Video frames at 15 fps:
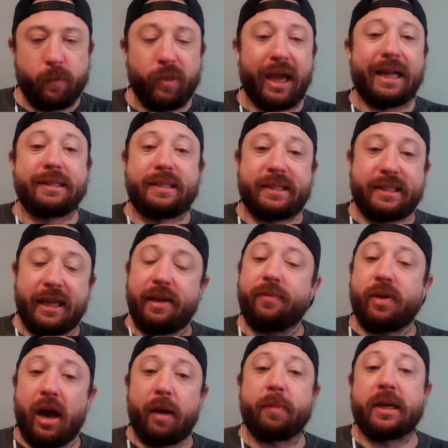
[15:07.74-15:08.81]
And Steve
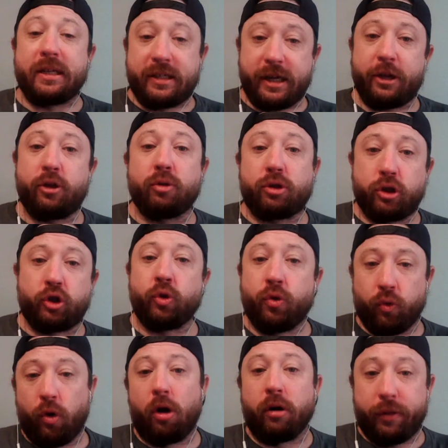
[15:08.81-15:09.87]
Keim continued to do the
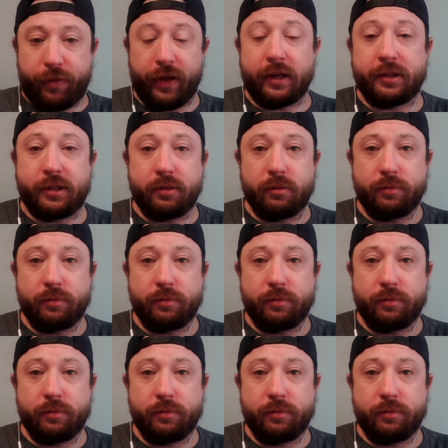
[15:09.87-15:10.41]
wrong things.